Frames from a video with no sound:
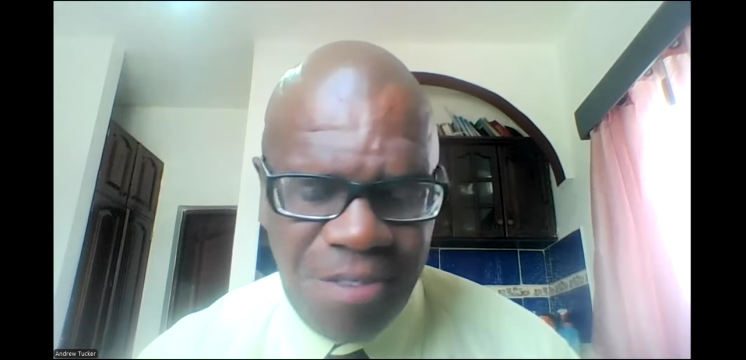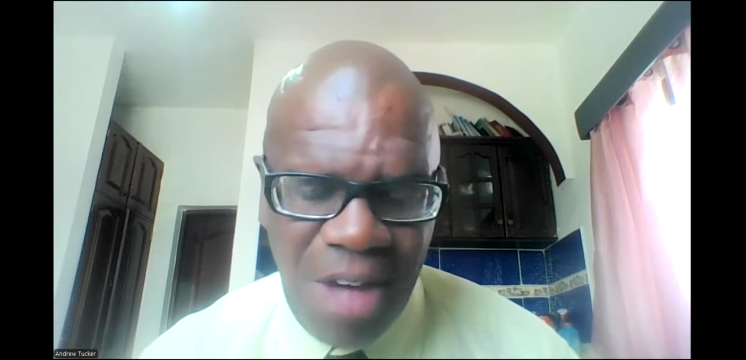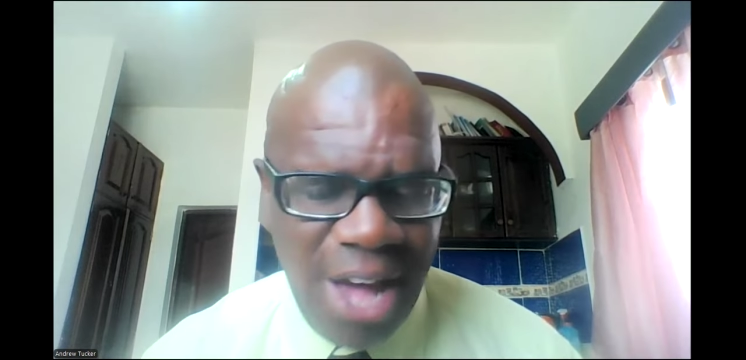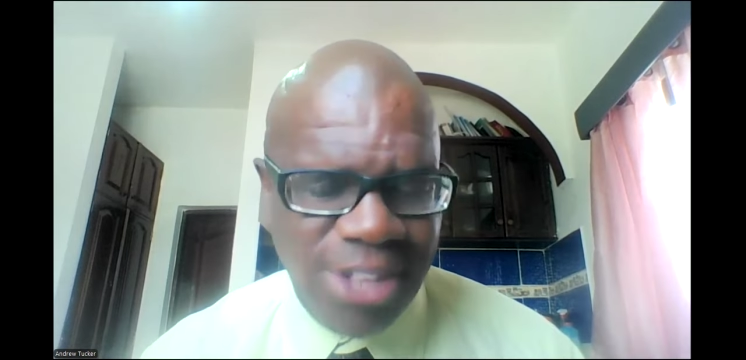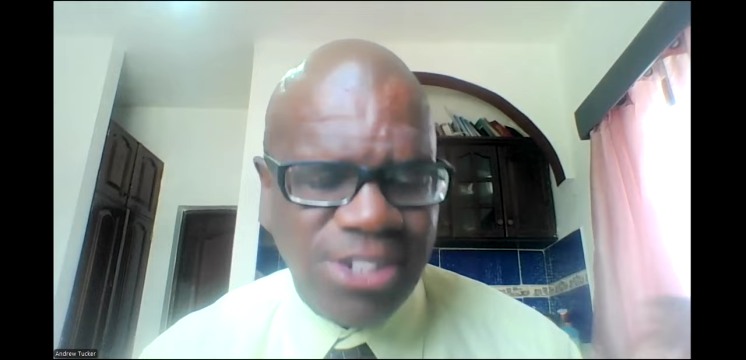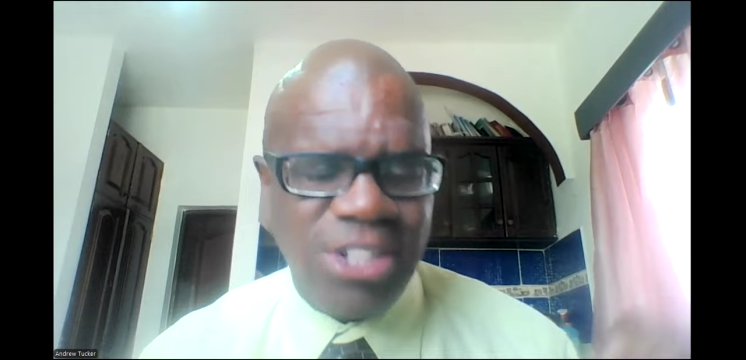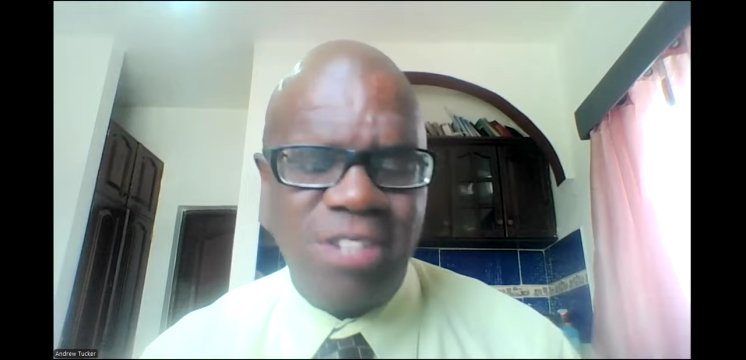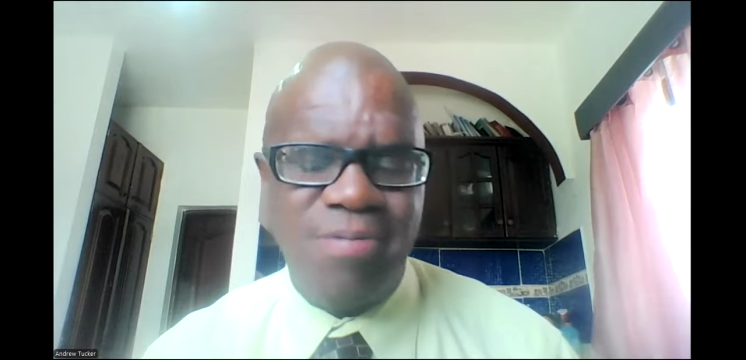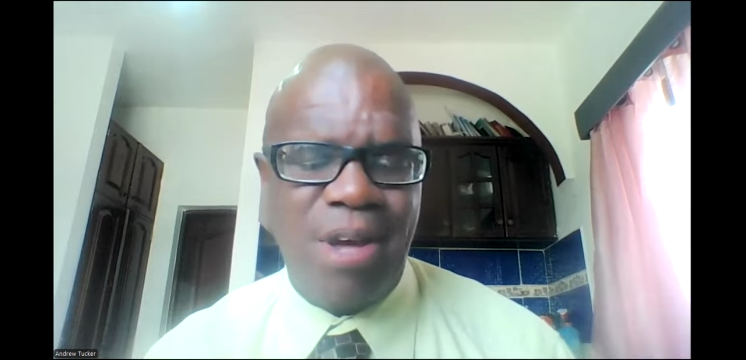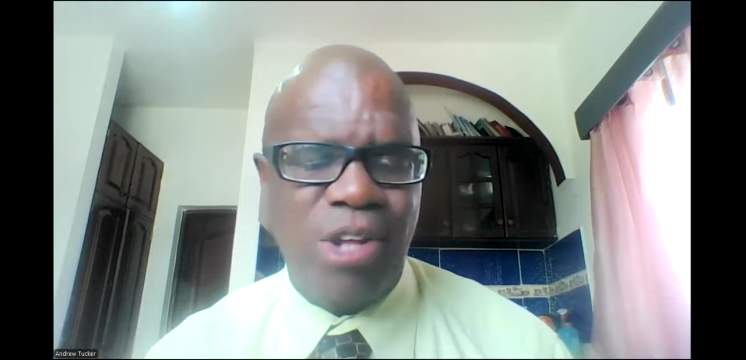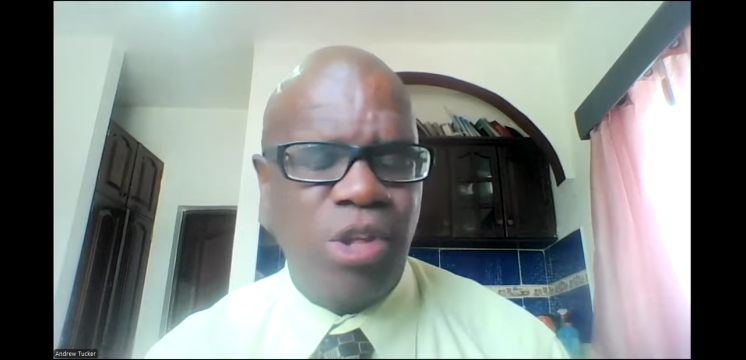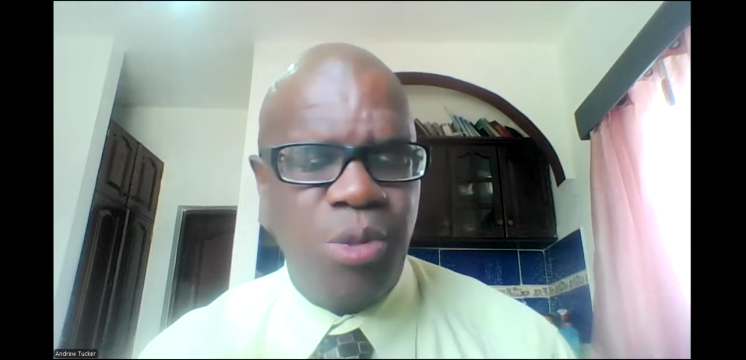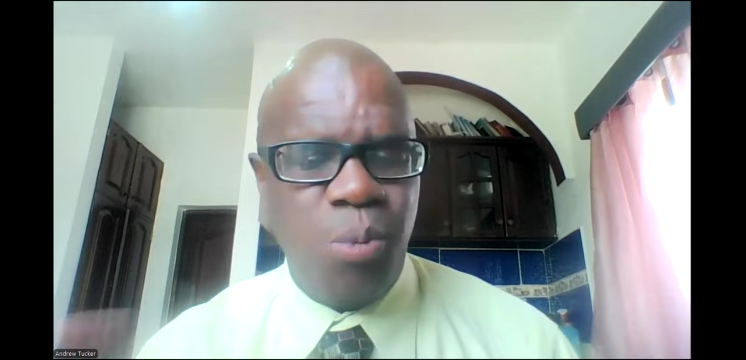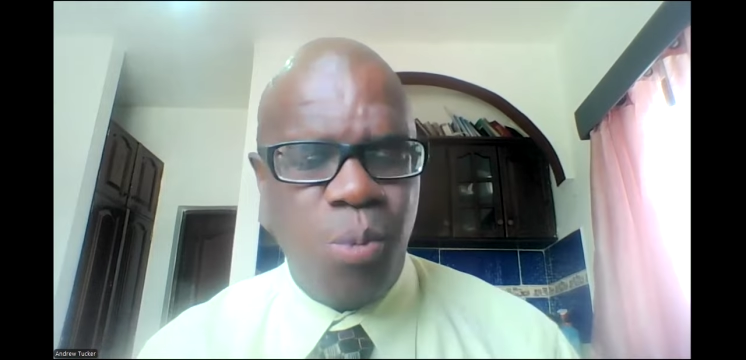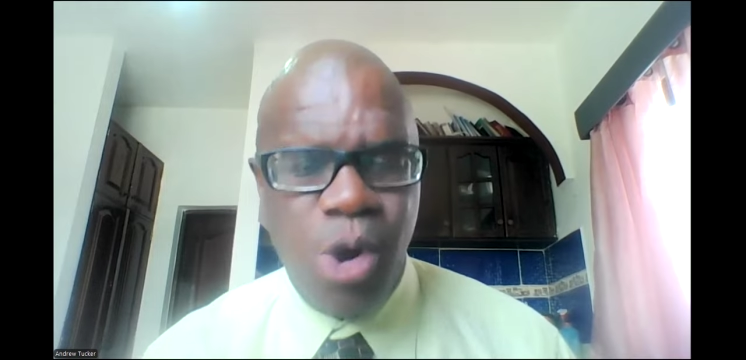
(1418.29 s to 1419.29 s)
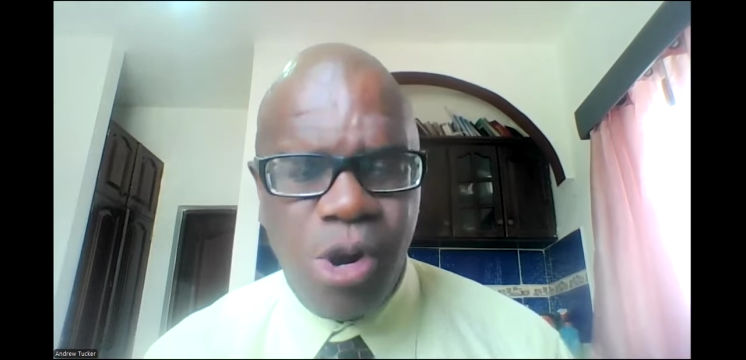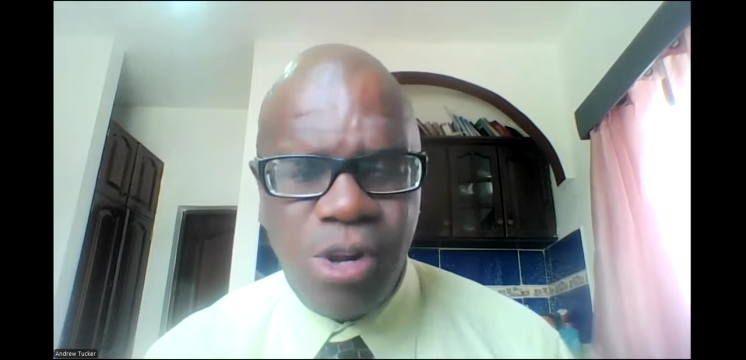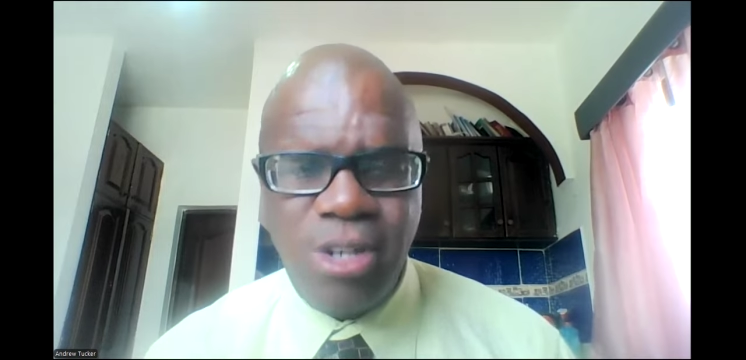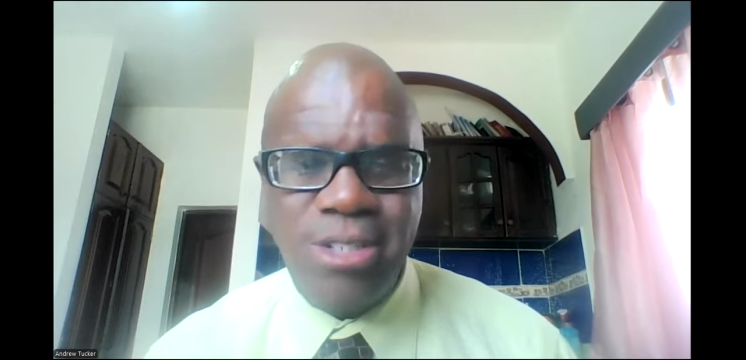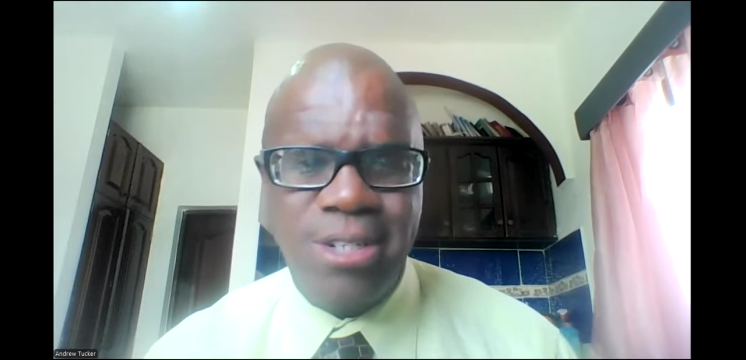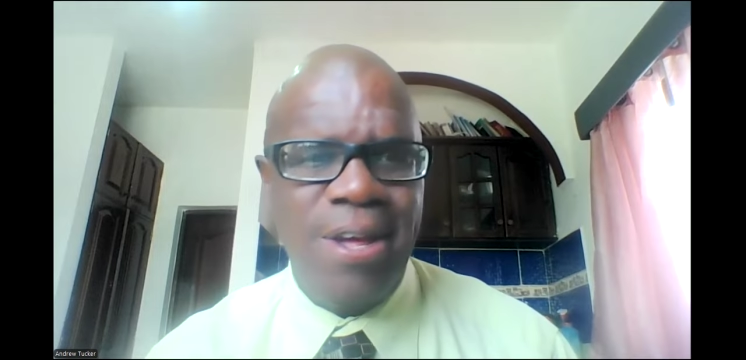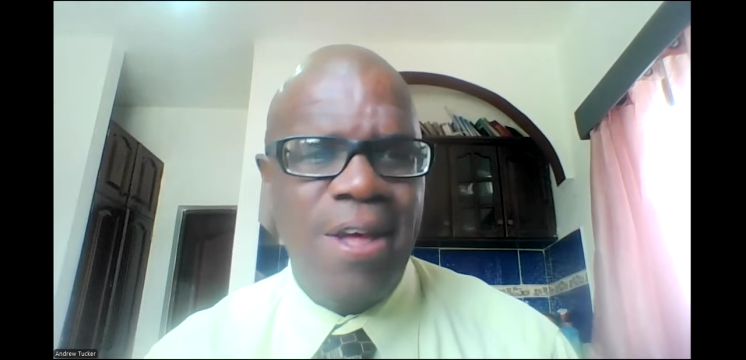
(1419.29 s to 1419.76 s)
fastest now in the
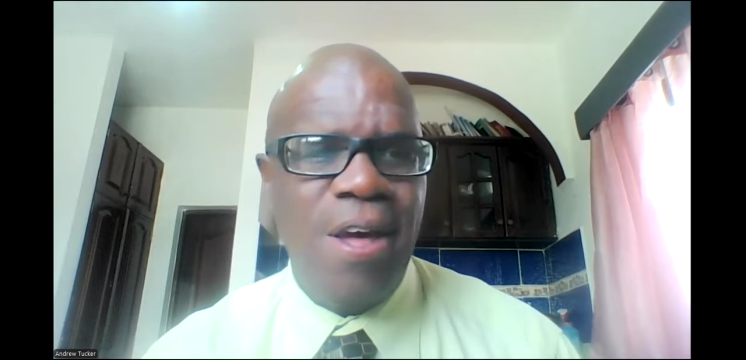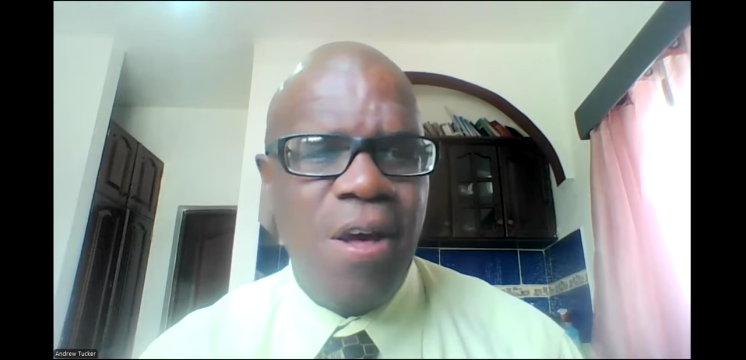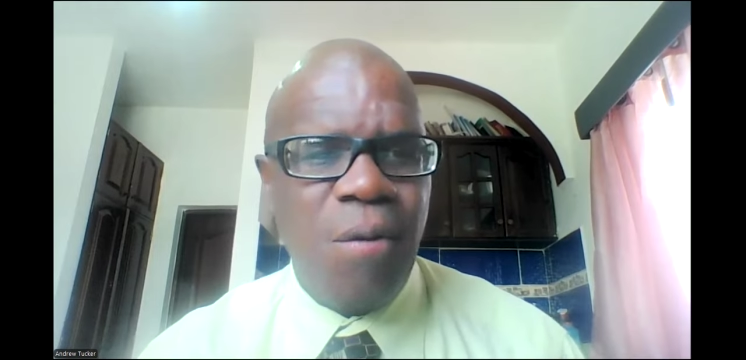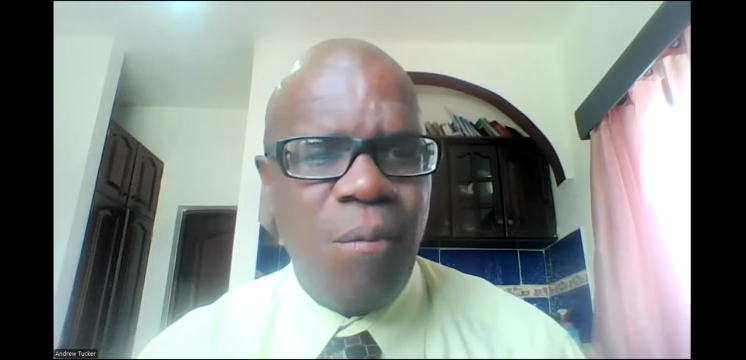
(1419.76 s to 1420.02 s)
world.